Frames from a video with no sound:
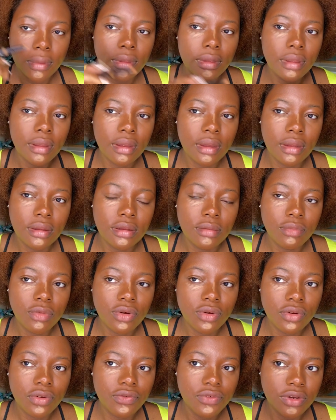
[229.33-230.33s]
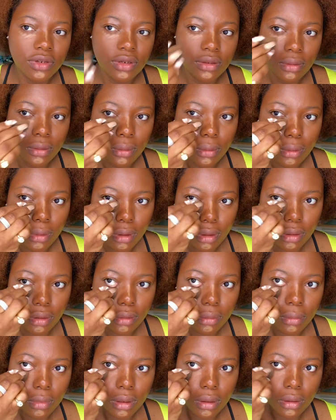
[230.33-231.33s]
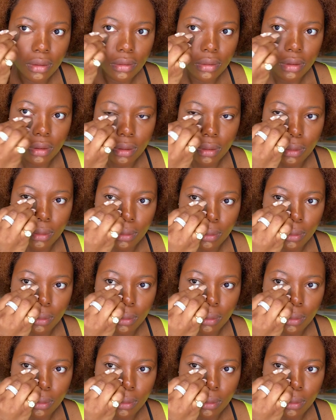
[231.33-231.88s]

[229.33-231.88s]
I think I need more coverage. I need my hair.